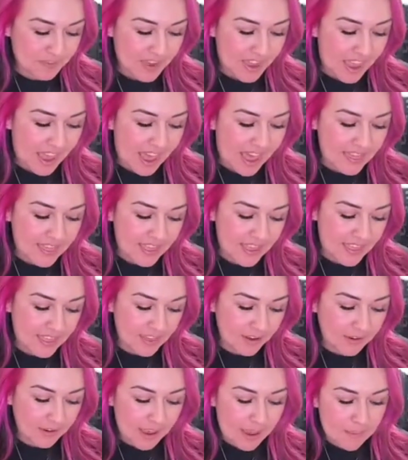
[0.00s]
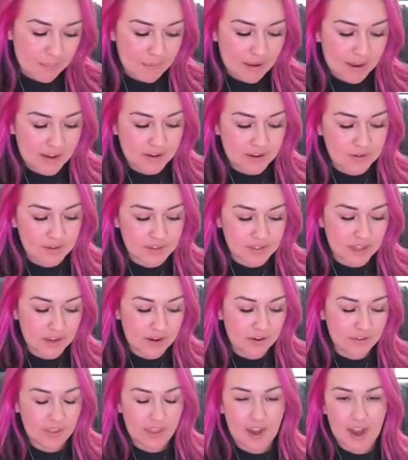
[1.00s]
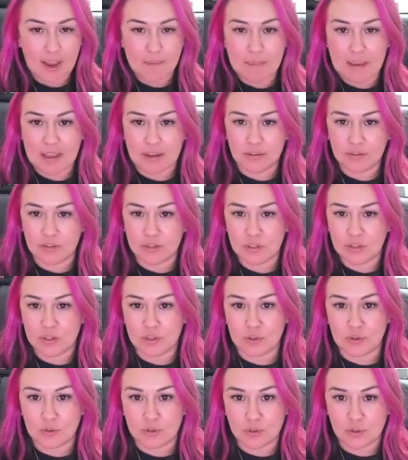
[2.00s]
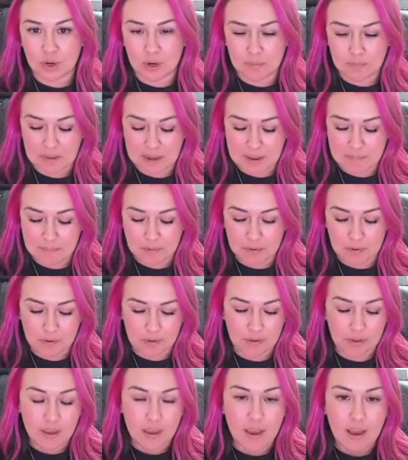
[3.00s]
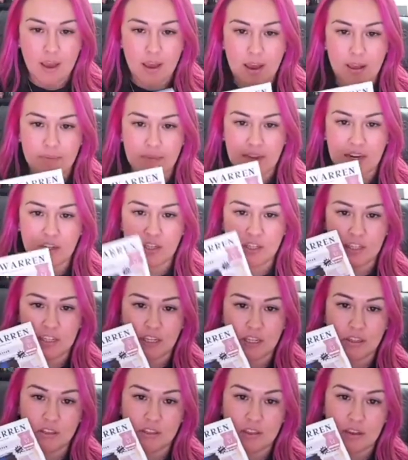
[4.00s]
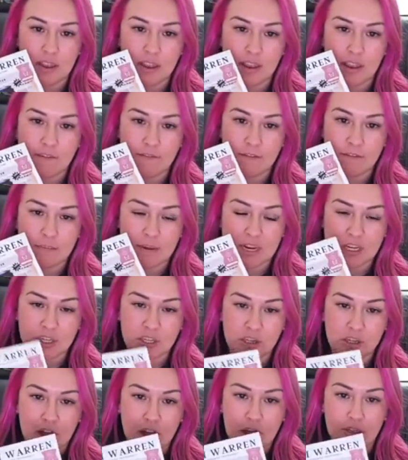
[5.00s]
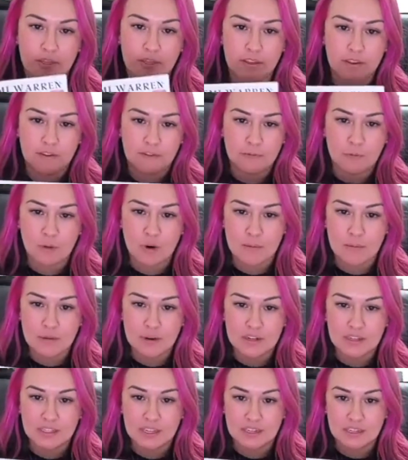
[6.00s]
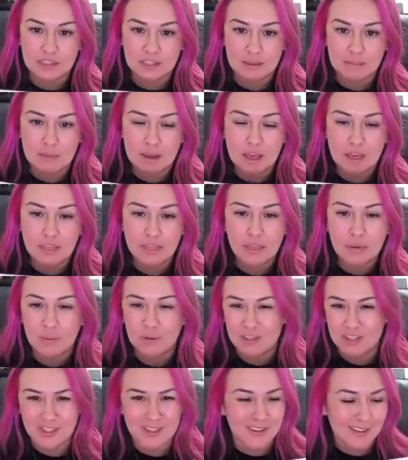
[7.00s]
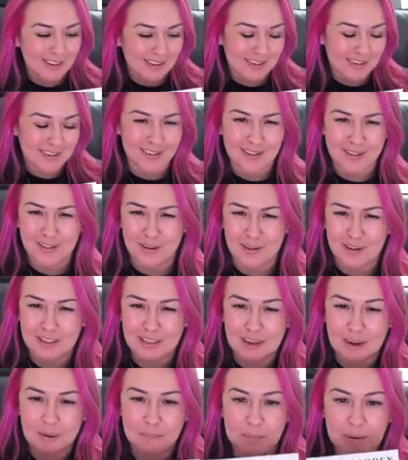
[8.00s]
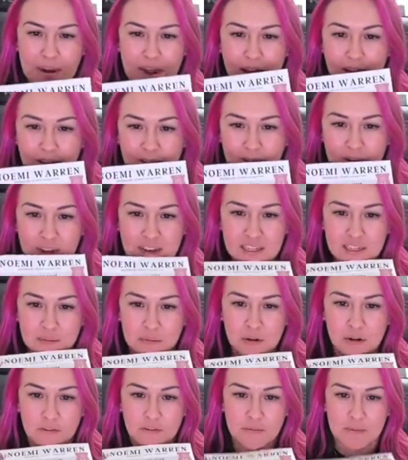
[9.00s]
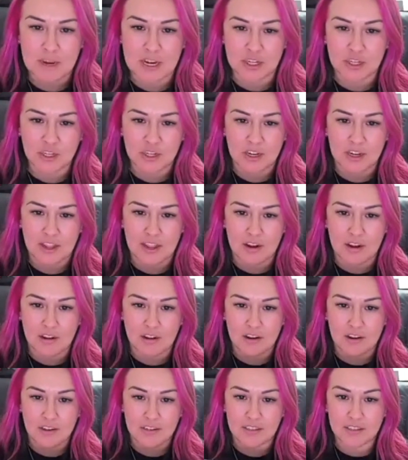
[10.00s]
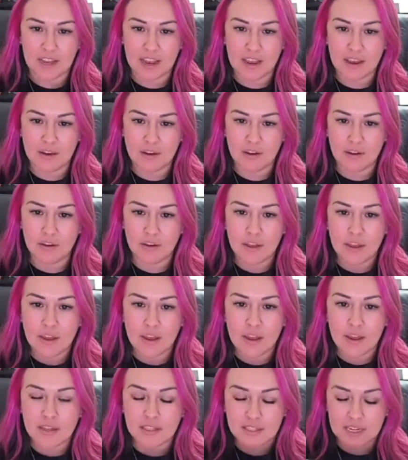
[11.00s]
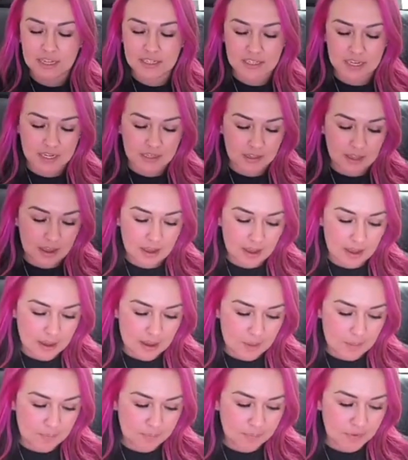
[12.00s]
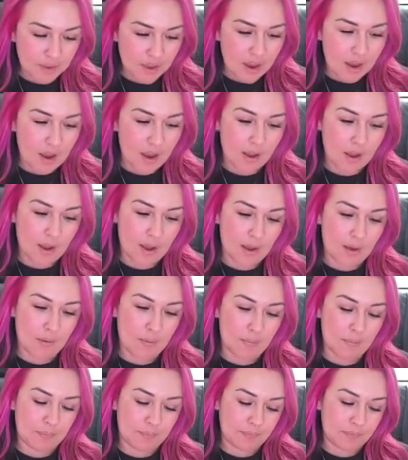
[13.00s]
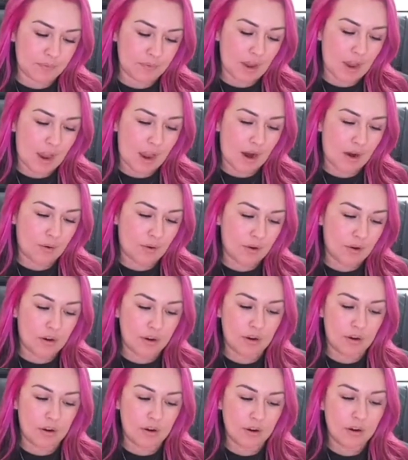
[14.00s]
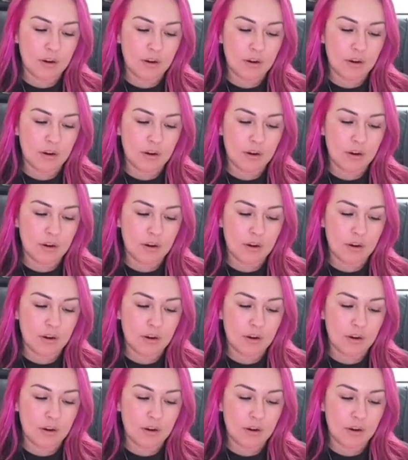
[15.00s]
And then they'll get my newsletter that I mailed to certain people um, that it just includes information on the warmer and scent of the month, which like I said is already there, but it also has more information like on our sale, Scentsy Club, um, our